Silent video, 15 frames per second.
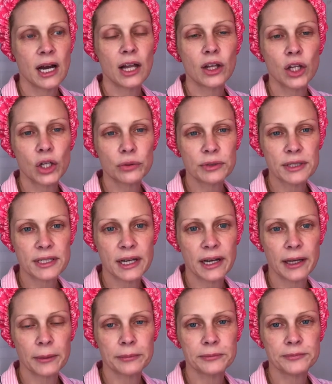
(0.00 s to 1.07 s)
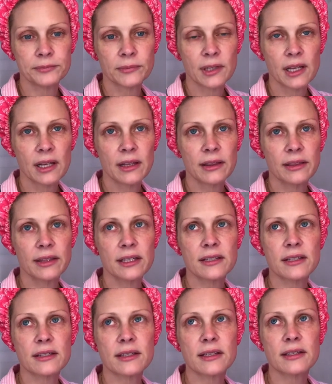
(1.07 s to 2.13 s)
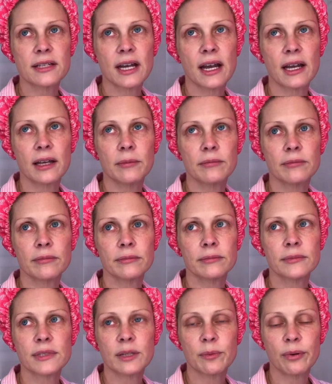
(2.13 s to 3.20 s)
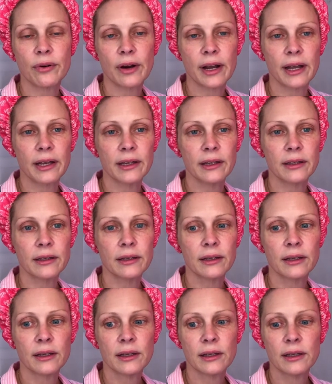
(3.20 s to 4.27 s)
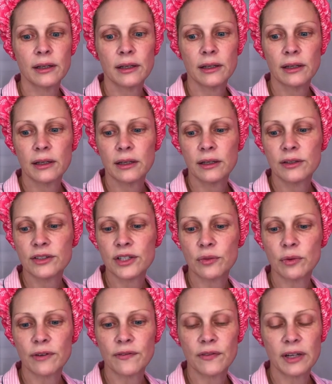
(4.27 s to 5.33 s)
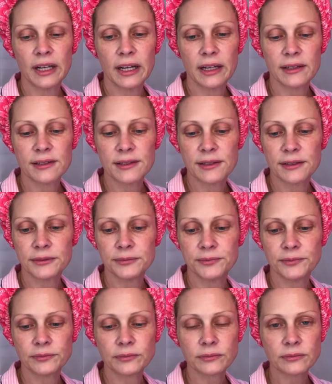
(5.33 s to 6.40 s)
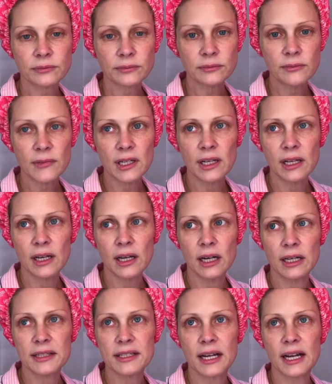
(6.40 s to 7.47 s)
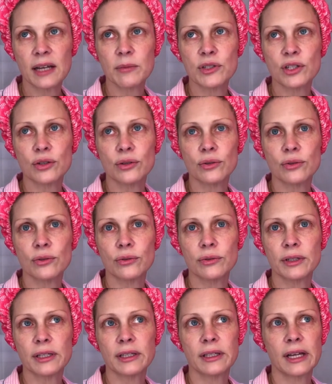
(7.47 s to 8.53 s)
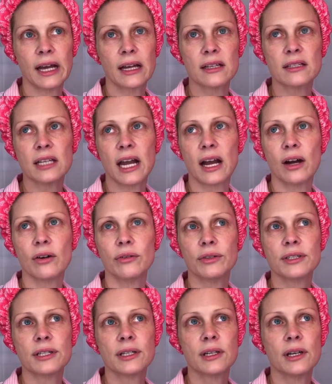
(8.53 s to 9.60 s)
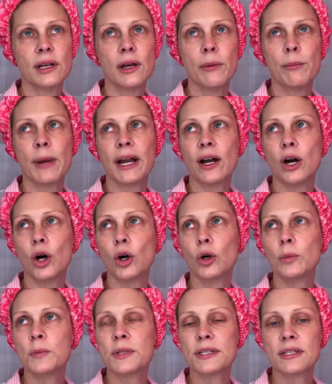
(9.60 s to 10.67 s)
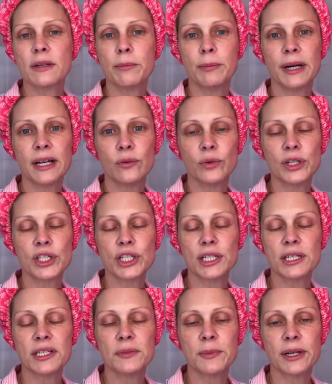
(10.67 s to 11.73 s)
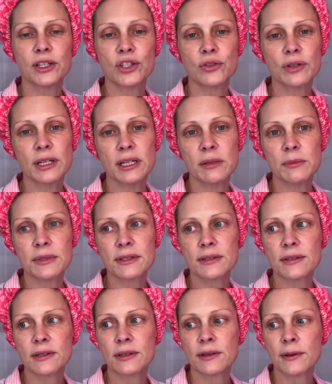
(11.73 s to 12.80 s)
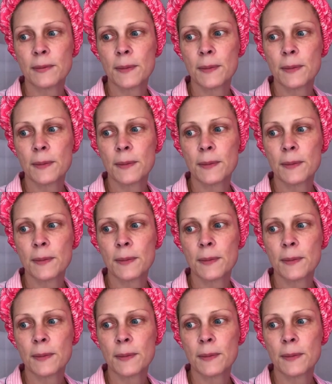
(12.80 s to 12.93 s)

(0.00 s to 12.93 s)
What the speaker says: alone time. This is a time to pray, to reflect, a time to cast out my hopes, my wishes, my dreams.